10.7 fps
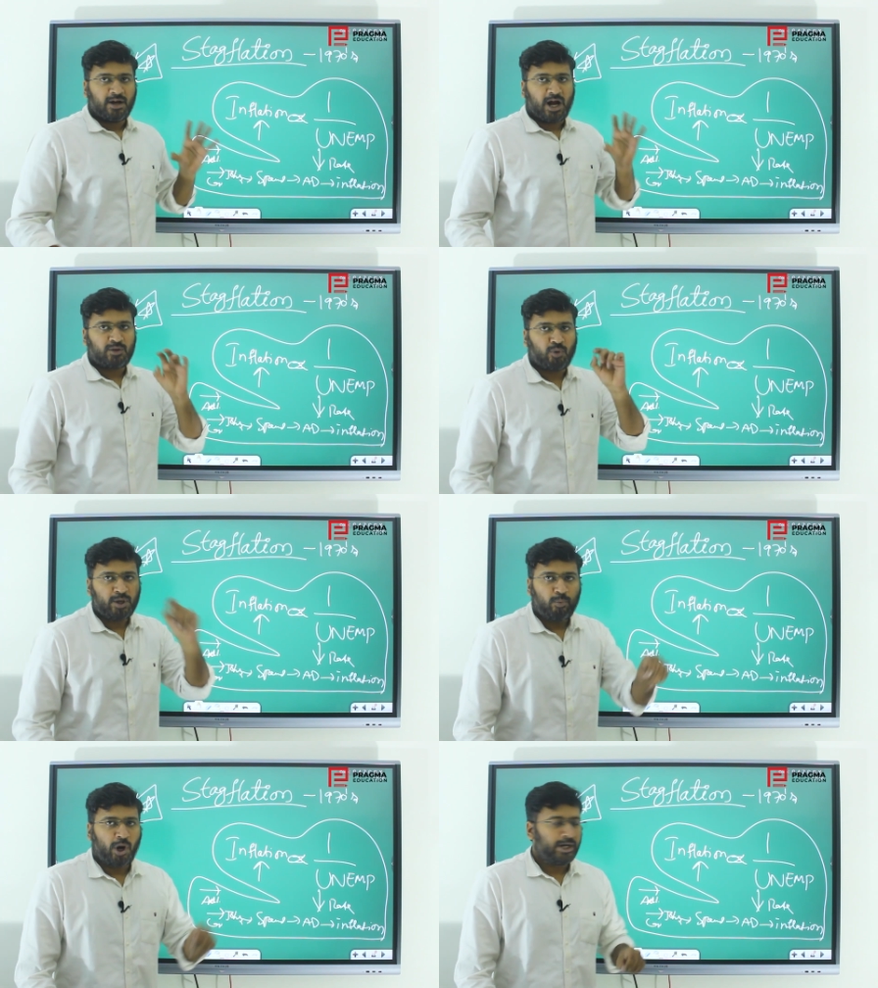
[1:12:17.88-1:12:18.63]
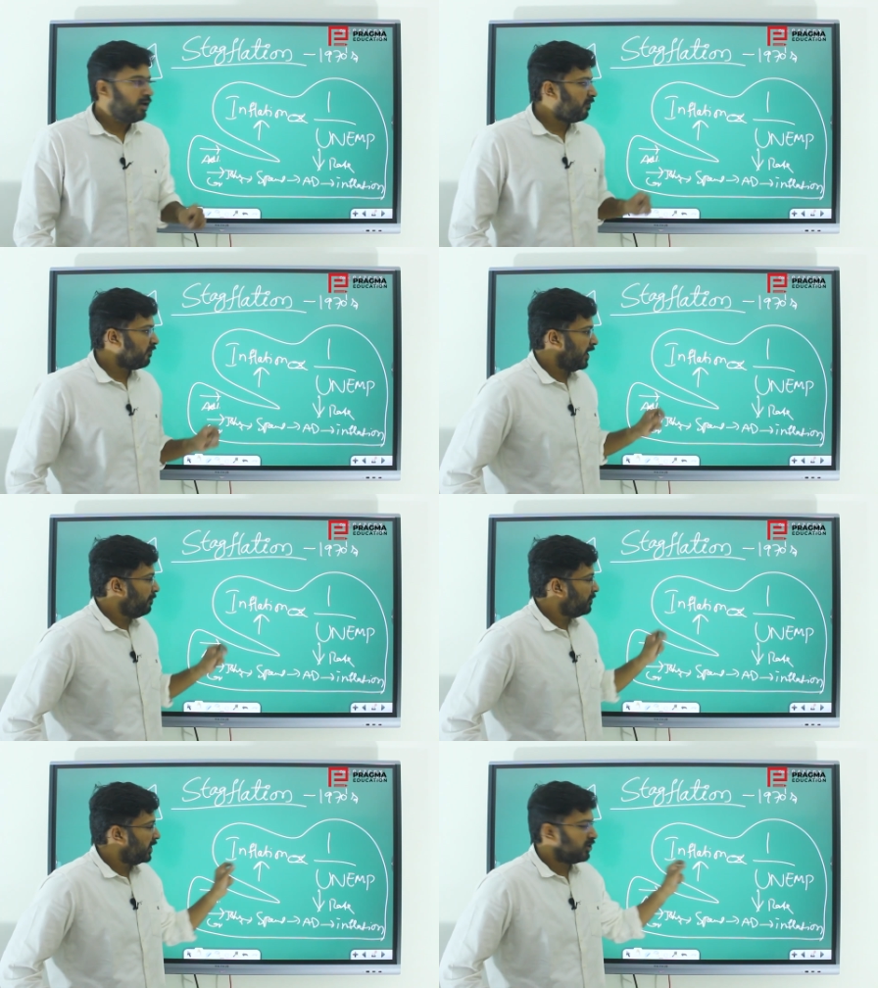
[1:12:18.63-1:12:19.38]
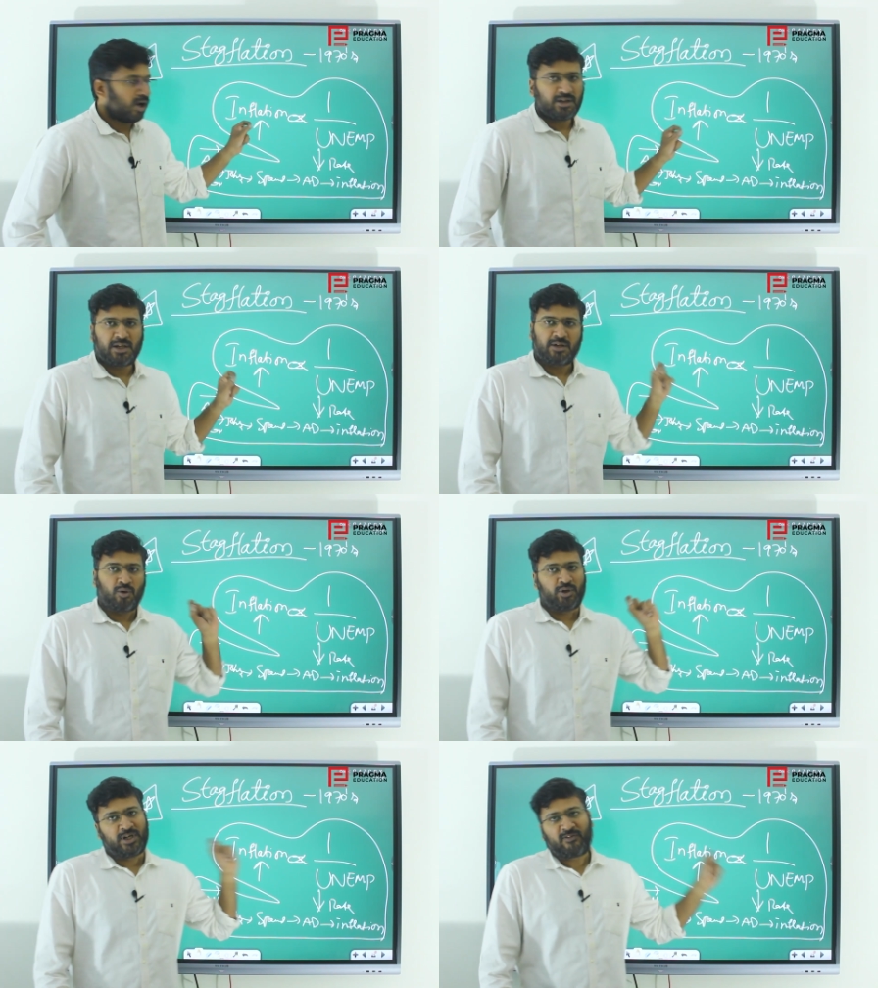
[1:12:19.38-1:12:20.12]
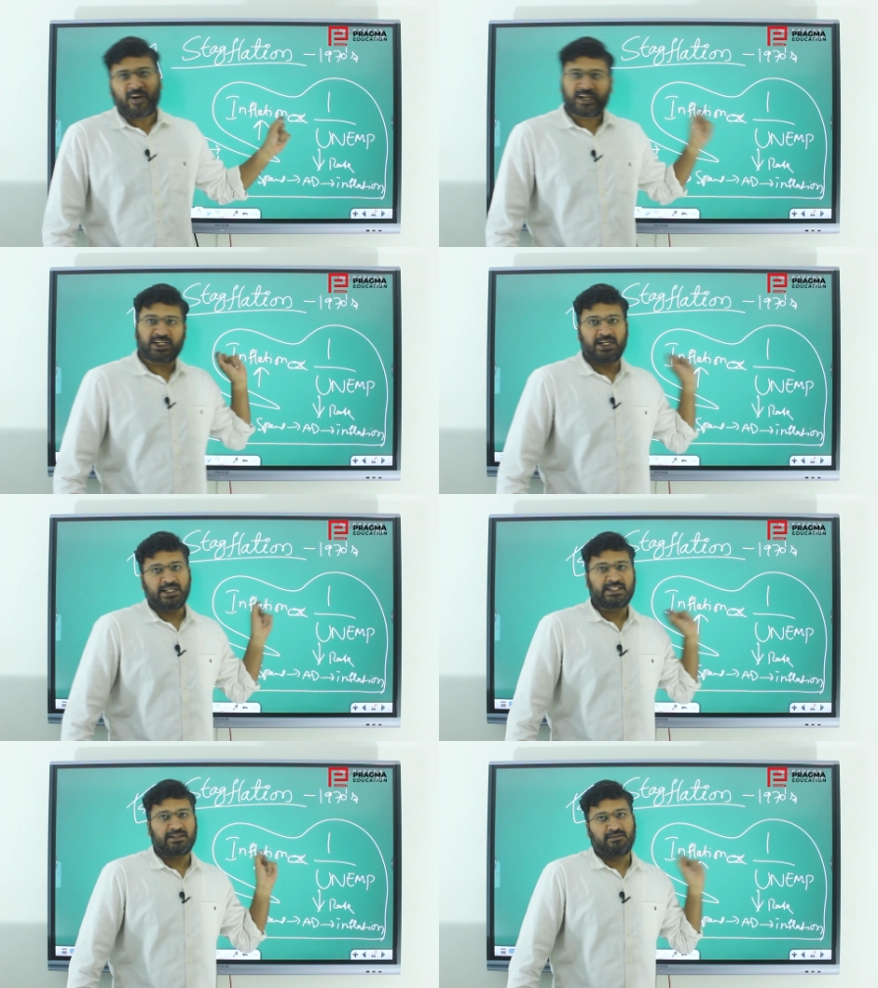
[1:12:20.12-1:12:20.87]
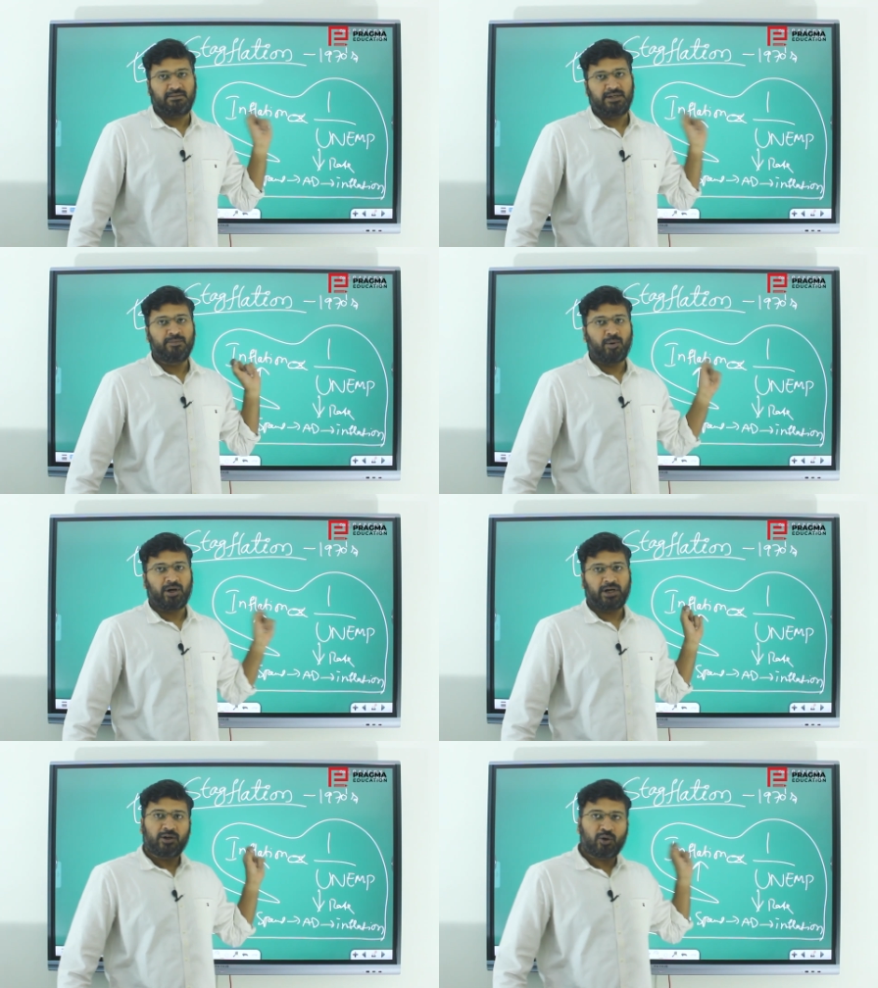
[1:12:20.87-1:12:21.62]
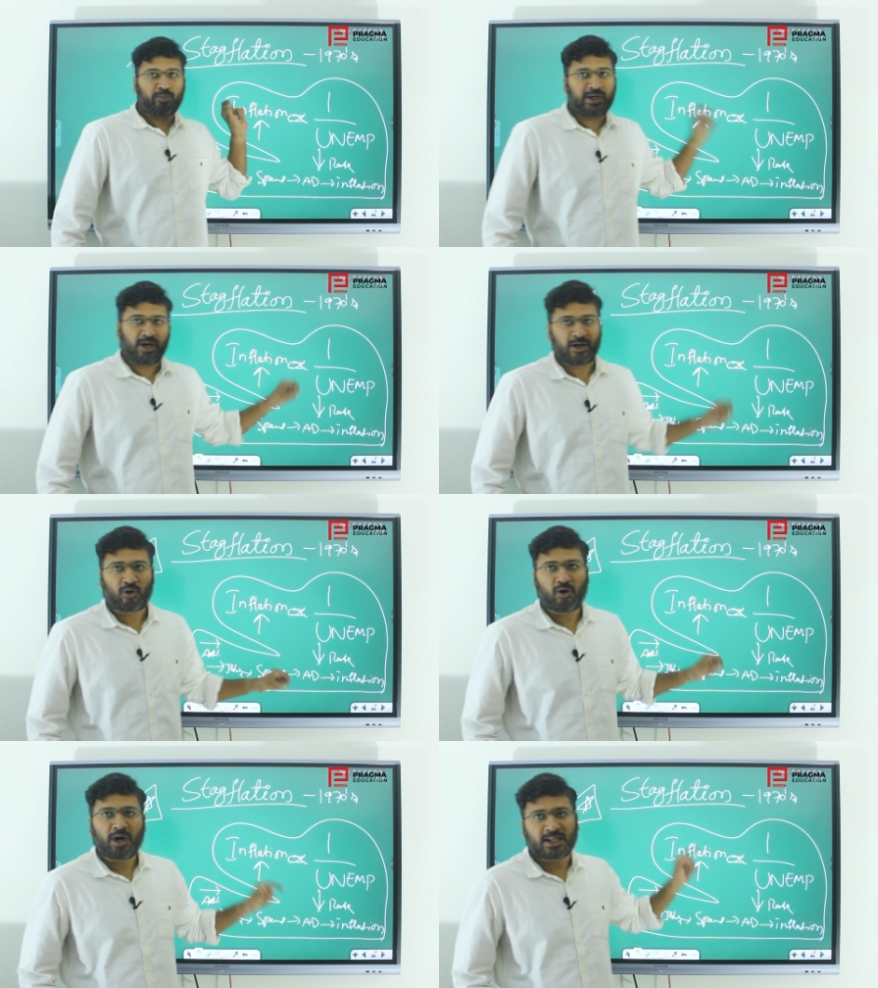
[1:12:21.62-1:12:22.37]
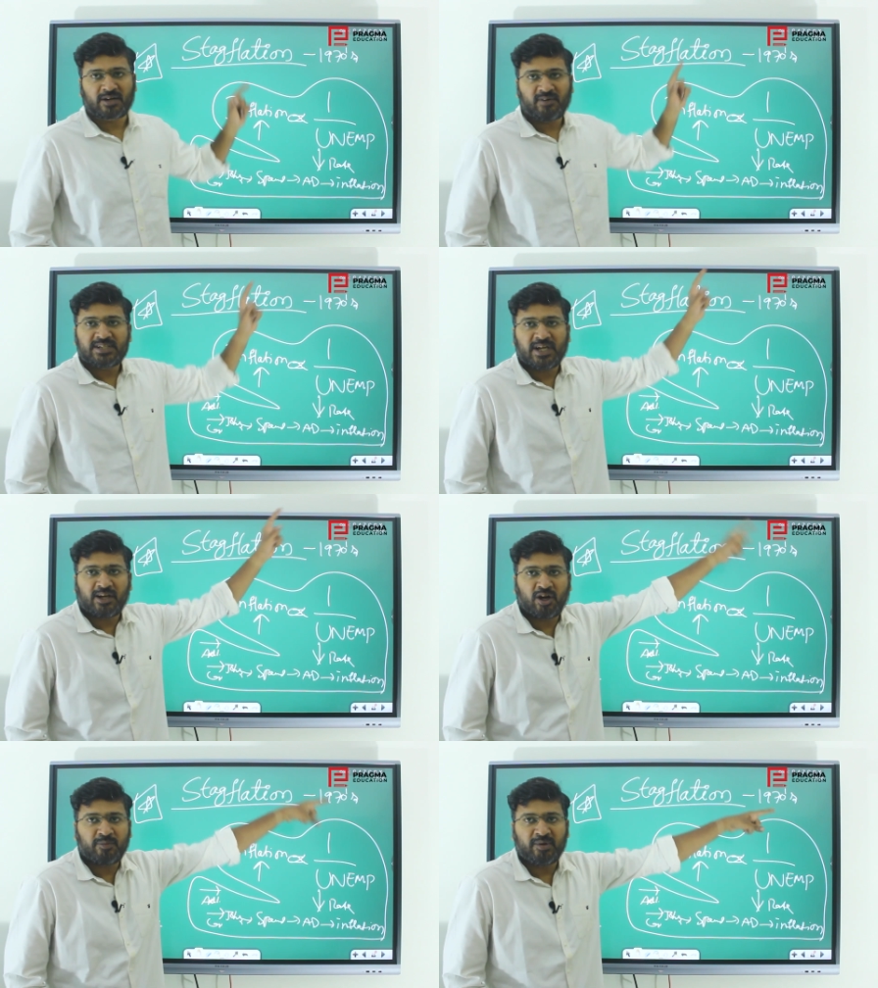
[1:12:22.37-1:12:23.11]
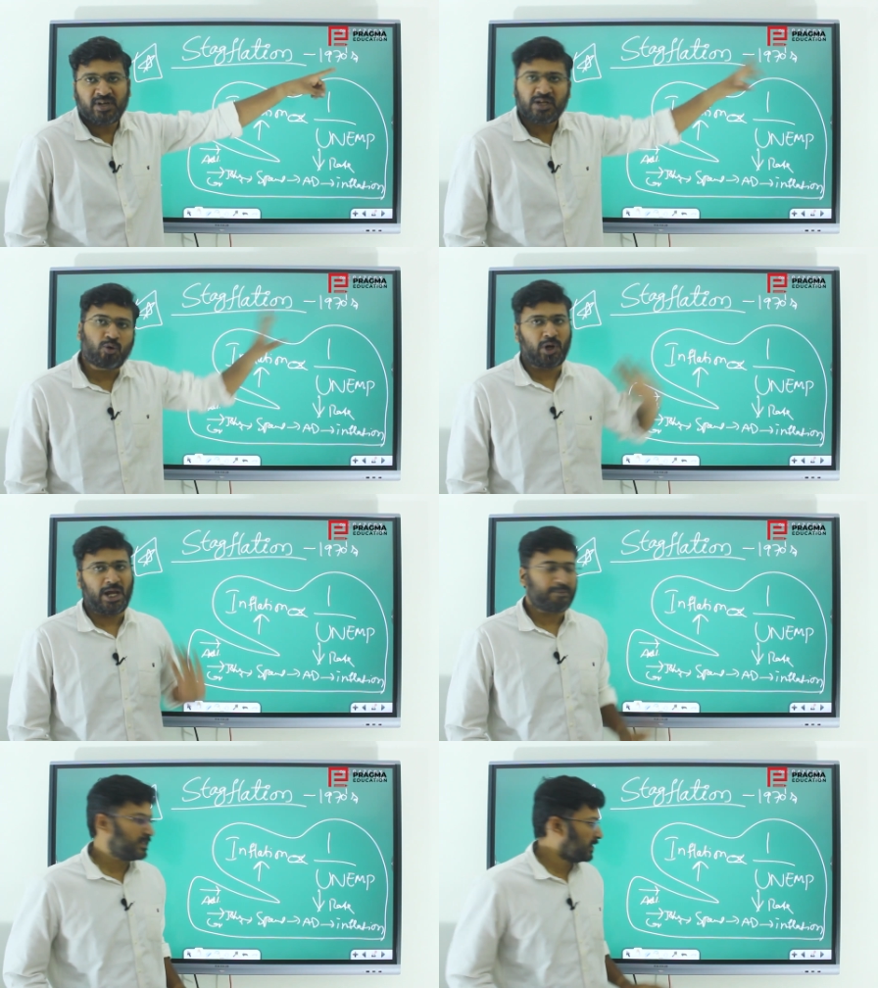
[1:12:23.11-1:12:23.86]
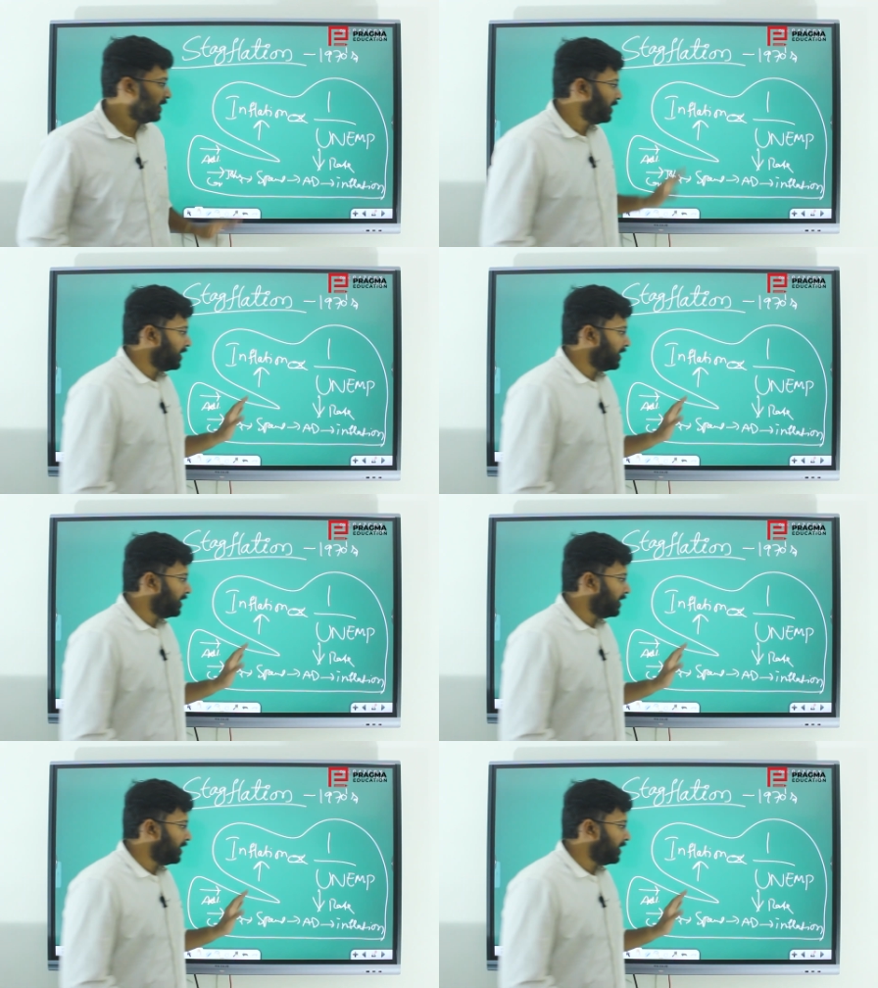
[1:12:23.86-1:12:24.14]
At one point of time, they thought that no, inflation is important to be controlled, otherwise the economy will collapse.